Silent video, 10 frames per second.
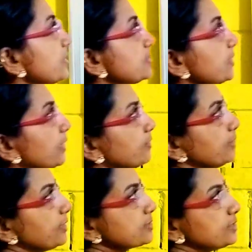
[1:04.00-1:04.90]
can see
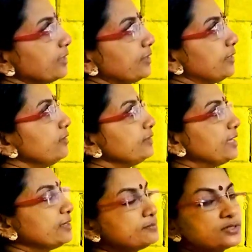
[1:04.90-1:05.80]
the next heading,
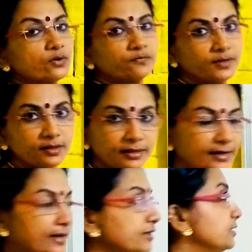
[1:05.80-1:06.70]
names of the
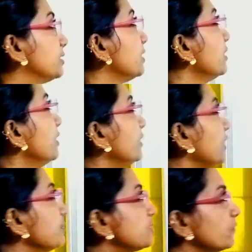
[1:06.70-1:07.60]
land.
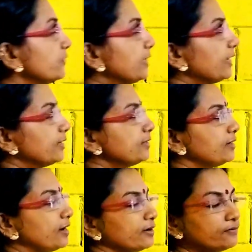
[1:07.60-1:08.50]
Names of the land,
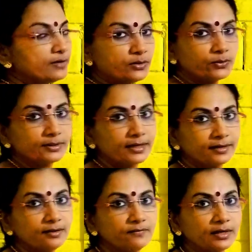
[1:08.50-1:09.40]
we know that
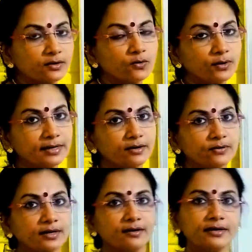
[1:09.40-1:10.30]
we are calling
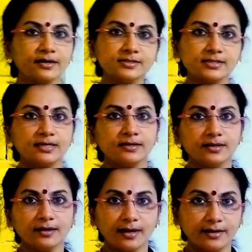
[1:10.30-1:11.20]
our country as
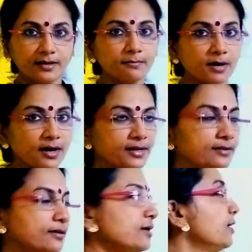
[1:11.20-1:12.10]
India and
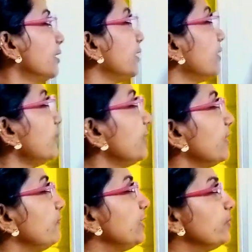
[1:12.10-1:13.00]
Bharat. Here
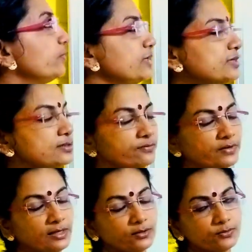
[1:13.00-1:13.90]
maybe we
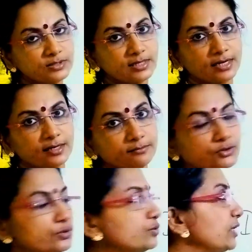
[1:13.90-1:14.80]
use the name,
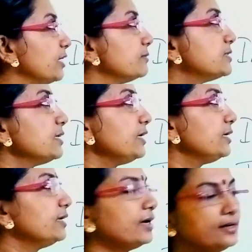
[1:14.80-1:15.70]
two names,
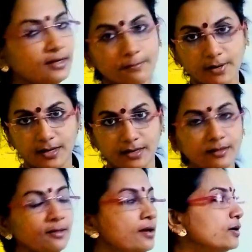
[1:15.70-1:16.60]
India and
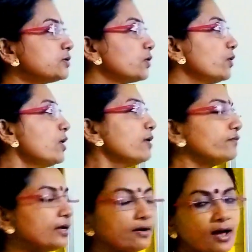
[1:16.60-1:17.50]
Bharat. So
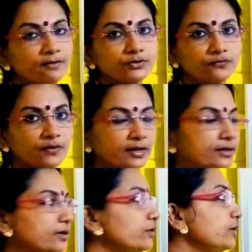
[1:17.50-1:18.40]
we have to
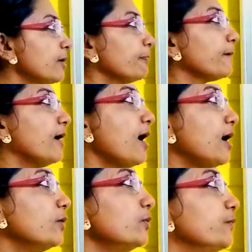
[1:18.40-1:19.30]
find out now
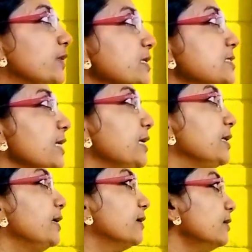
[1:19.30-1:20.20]
how this
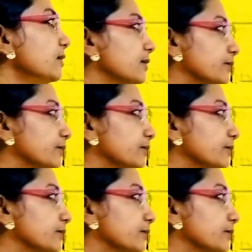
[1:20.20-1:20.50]
India,